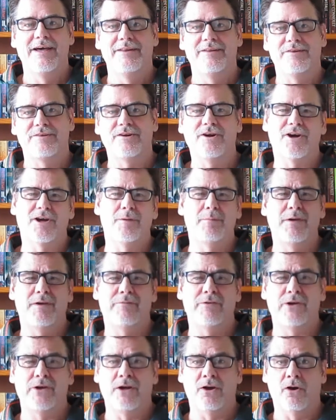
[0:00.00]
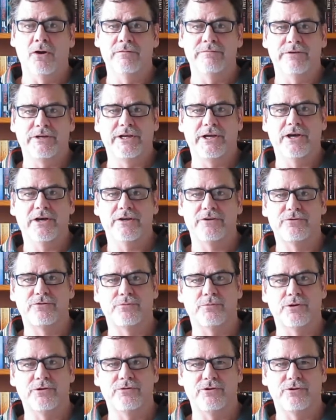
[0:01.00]
It's not going to be a very long video, I
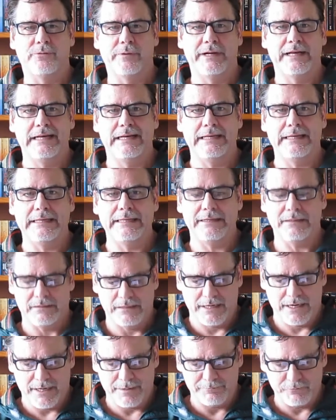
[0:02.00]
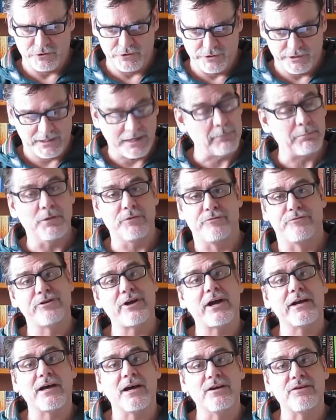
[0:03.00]
just want to quickly um, do a couple of
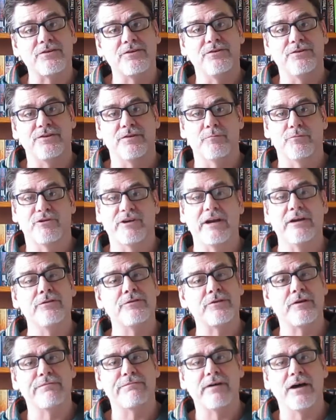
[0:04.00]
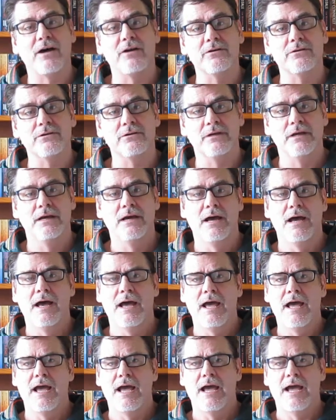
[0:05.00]
shout outs to some channels I found
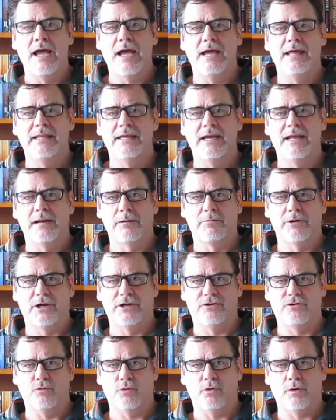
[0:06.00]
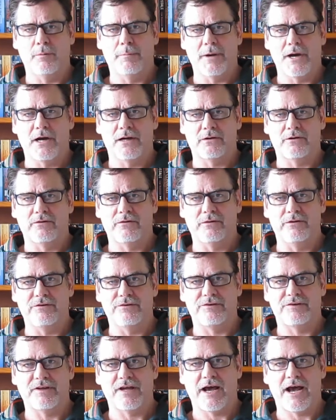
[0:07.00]
and then I'm going to talk about
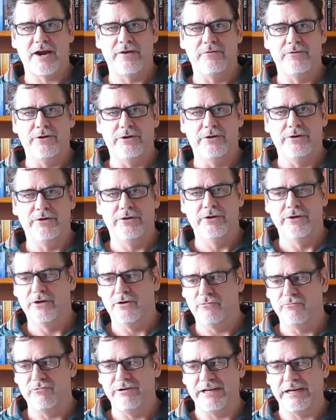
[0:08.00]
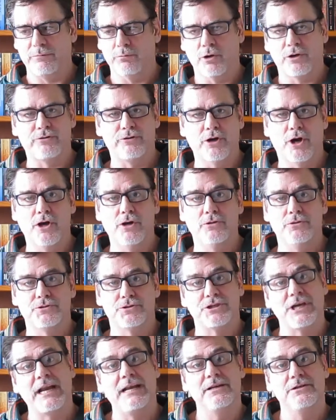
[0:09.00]
this 100 Read What You Own
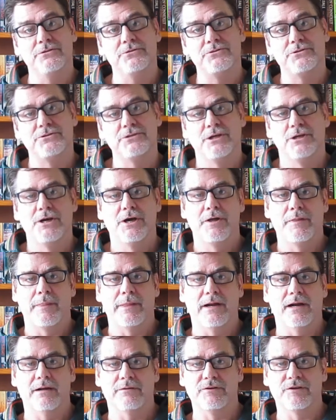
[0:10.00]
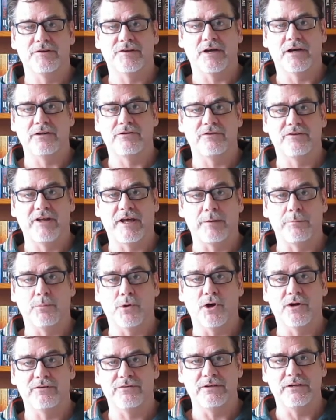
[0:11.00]
challenge that I decided to take
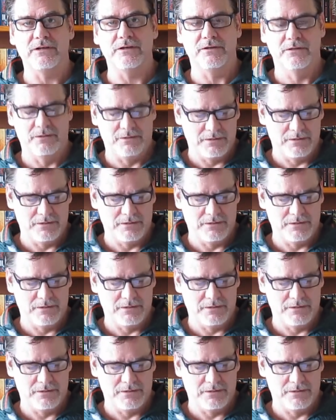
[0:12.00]
part in.